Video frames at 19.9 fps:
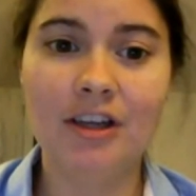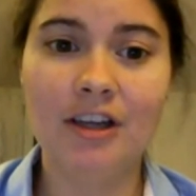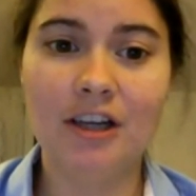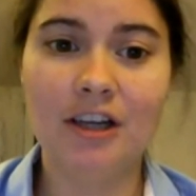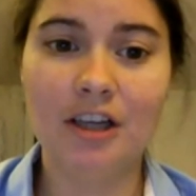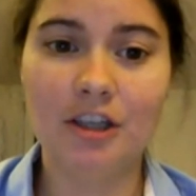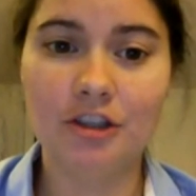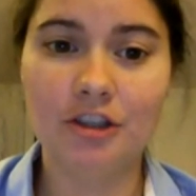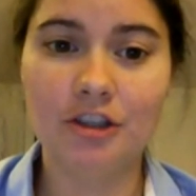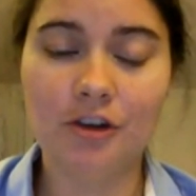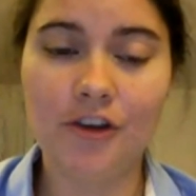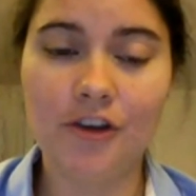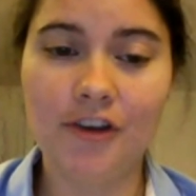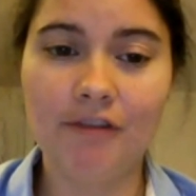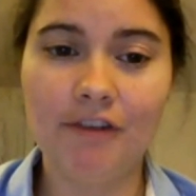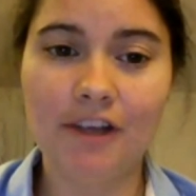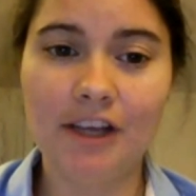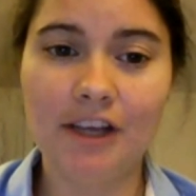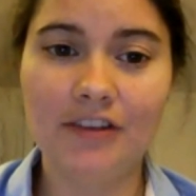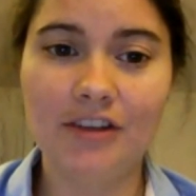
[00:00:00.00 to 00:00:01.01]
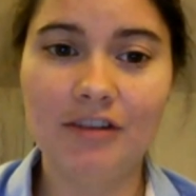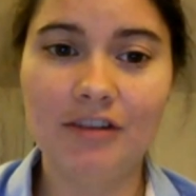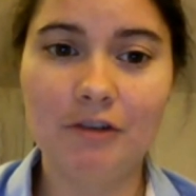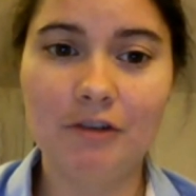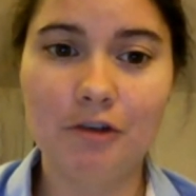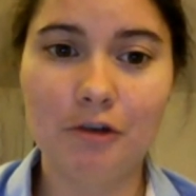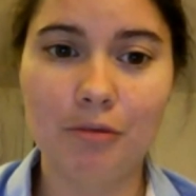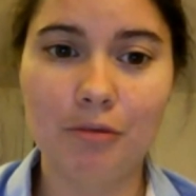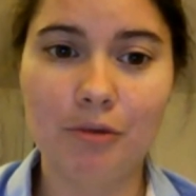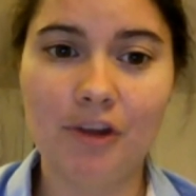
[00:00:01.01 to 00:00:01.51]
a justificatif de
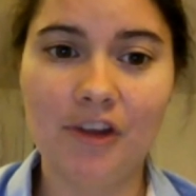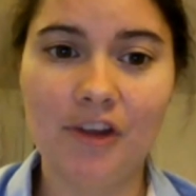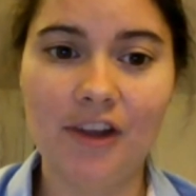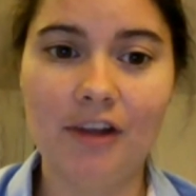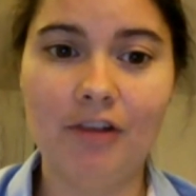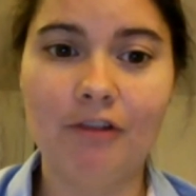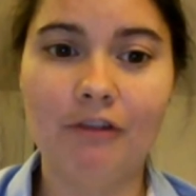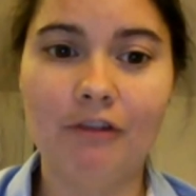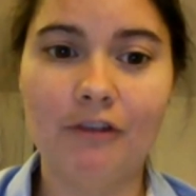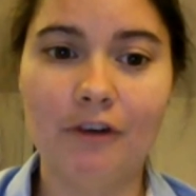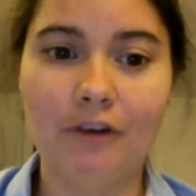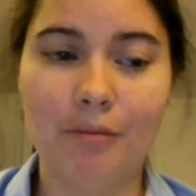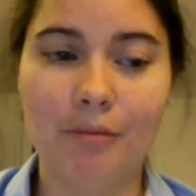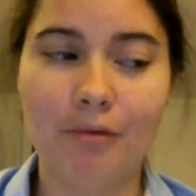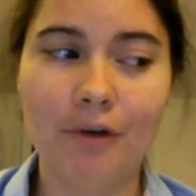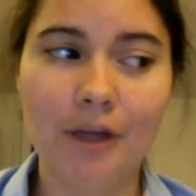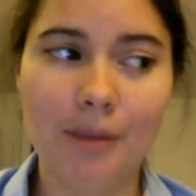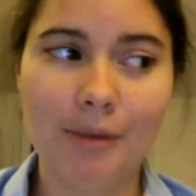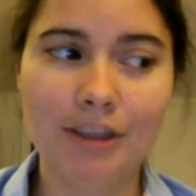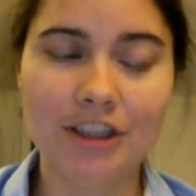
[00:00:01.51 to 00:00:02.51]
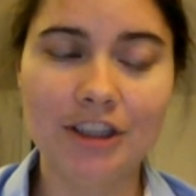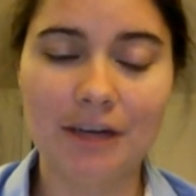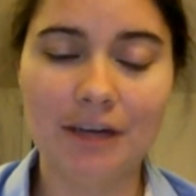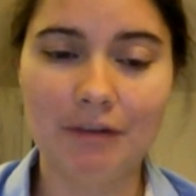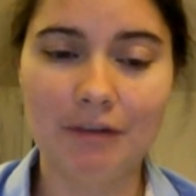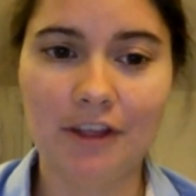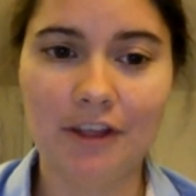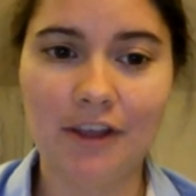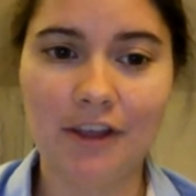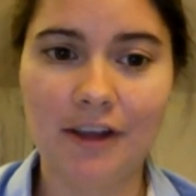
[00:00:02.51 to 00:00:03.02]
domicile for pretty much
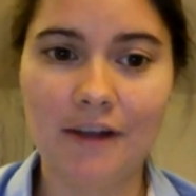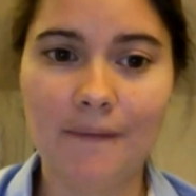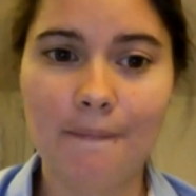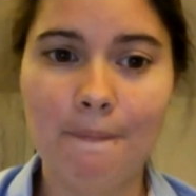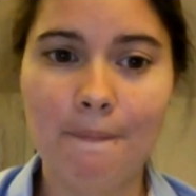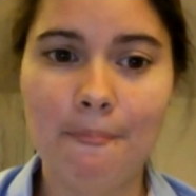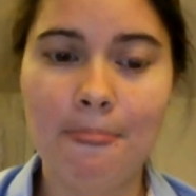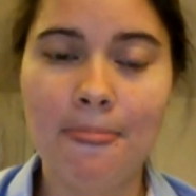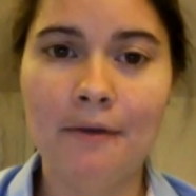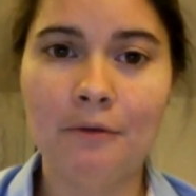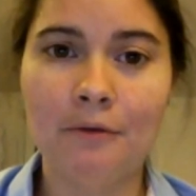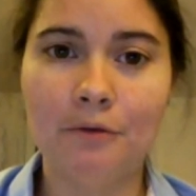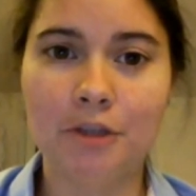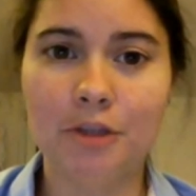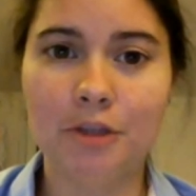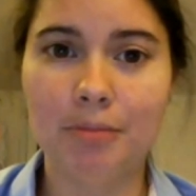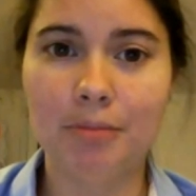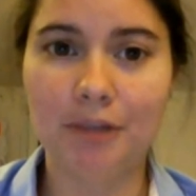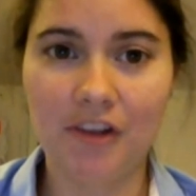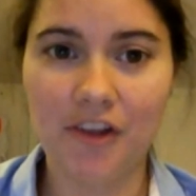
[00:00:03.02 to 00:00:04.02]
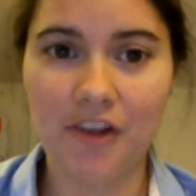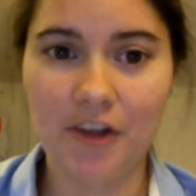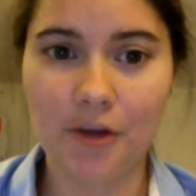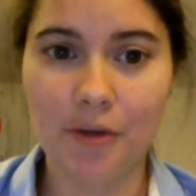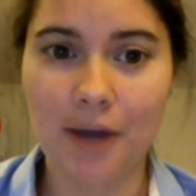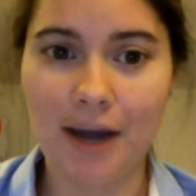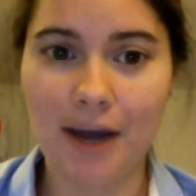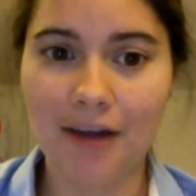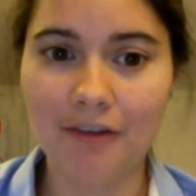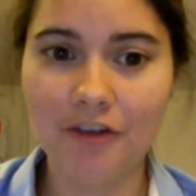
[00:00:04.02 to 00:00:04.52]
everything, which means that
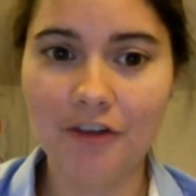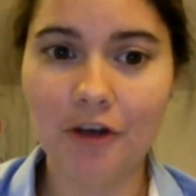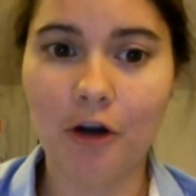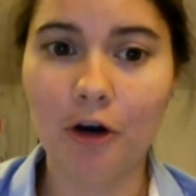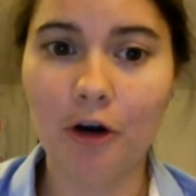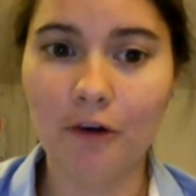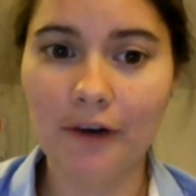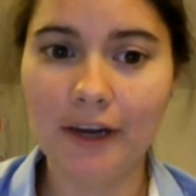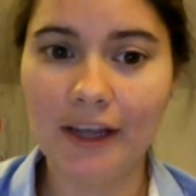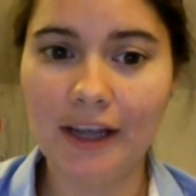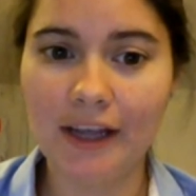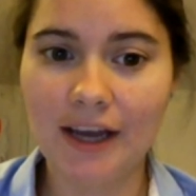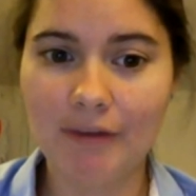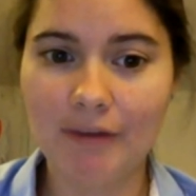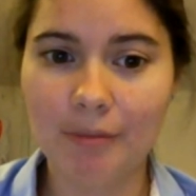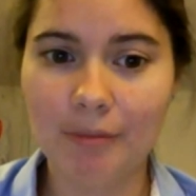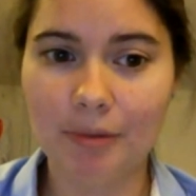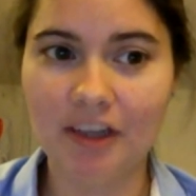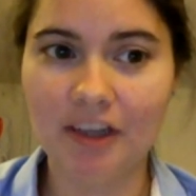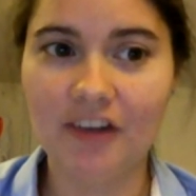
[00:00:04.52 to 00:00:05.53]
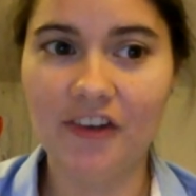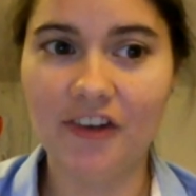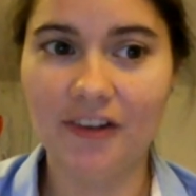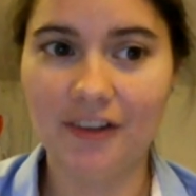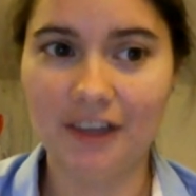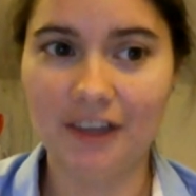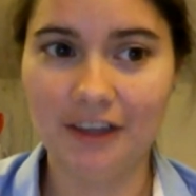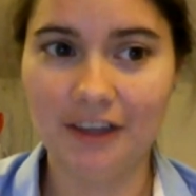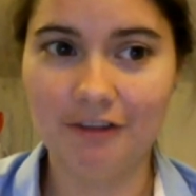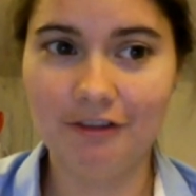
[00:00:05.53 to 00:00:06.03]
you have to already have a place to
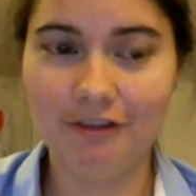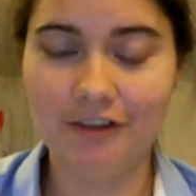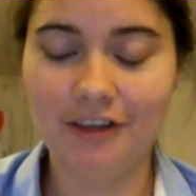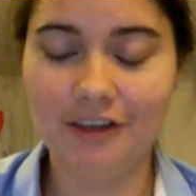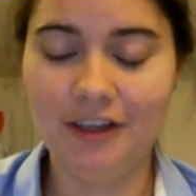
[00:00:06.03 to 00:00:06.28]
live.